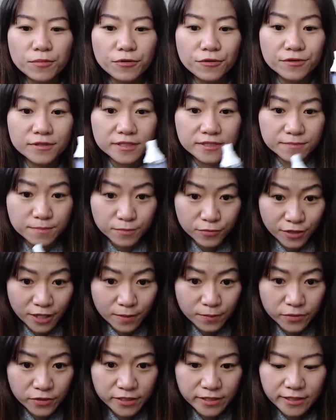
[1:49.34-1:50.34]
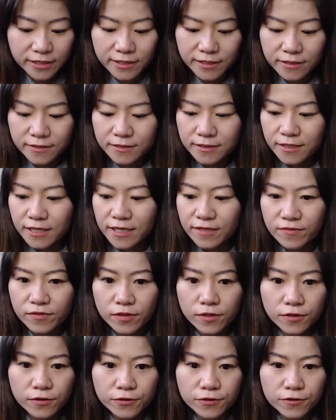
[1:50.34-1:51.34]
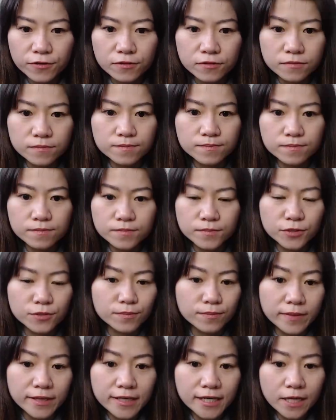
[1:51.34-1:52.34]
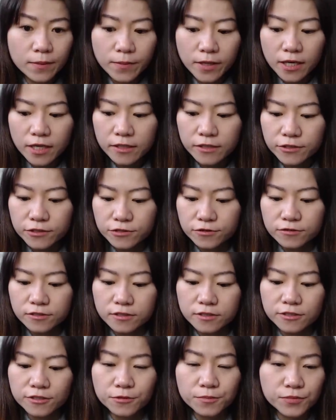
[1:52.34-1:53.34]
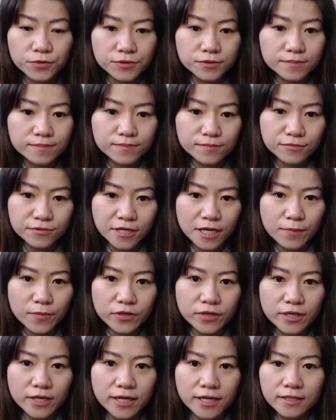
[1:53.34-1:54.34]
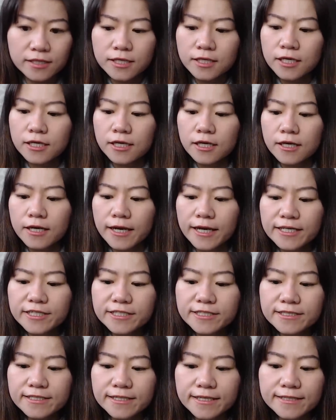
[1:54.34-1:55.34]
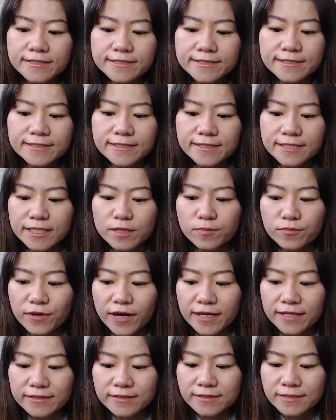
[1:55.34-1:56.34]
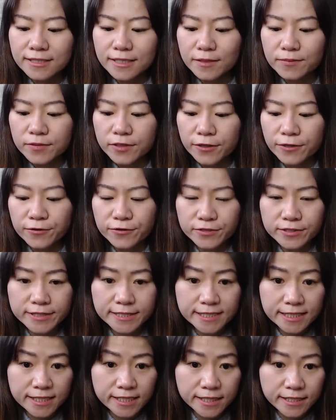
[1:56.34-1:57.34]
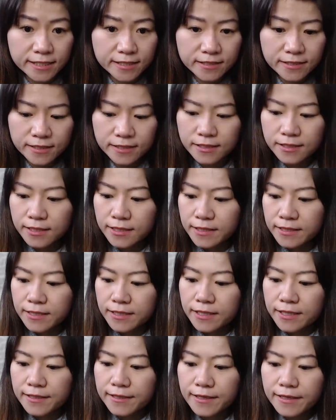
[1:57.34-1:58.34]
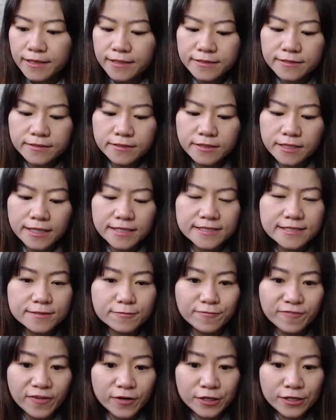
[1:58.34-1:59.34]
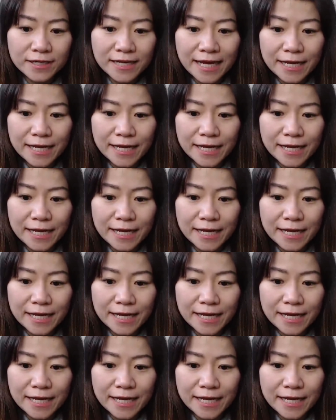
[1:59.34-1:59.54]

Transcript: Once you've done all of that, you want to get some primer. Primer, I can't tell you guys how important primer is. Just like if you're painting a car, painting your face, you need to start with primer, all right?